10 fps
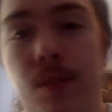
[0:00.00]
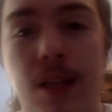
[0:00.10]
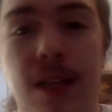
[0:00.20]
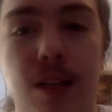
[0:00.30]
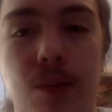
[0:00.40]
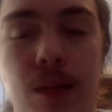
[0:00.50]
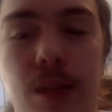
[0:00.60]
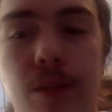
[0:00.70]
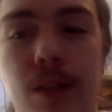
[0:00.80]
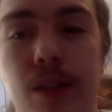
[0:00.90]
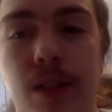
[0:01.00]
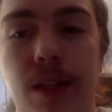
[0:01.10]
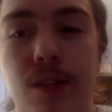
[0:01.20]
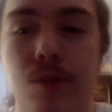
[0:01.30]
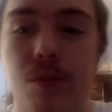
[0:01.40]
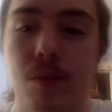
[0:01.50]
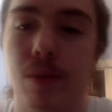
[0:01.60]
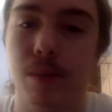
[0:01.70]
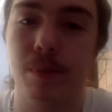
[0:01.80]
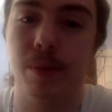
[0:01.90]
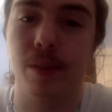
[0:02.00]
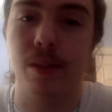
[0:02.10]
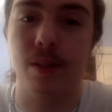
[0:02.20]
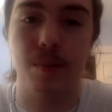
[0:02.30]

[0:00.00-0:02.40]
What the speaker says: And even in the Kanto thing, when I picked this, I